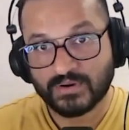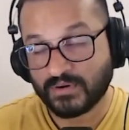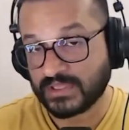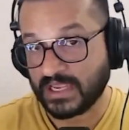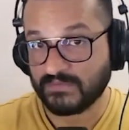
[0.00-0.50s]

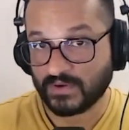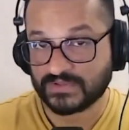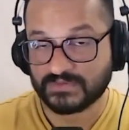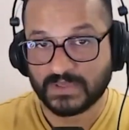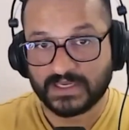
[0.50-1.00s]
or they have
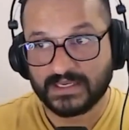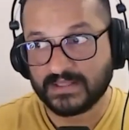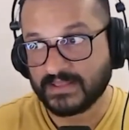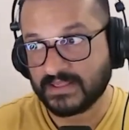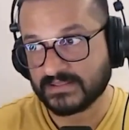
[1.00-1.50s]
lots of money
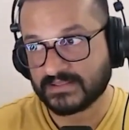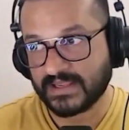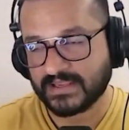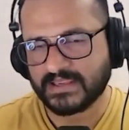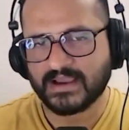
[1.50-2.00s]
and they're just
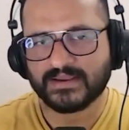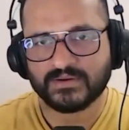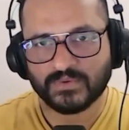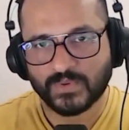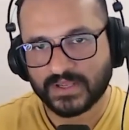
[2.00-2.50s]
like, yeah,
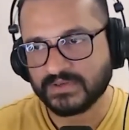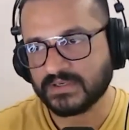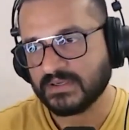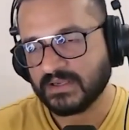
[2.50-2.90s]
whatever,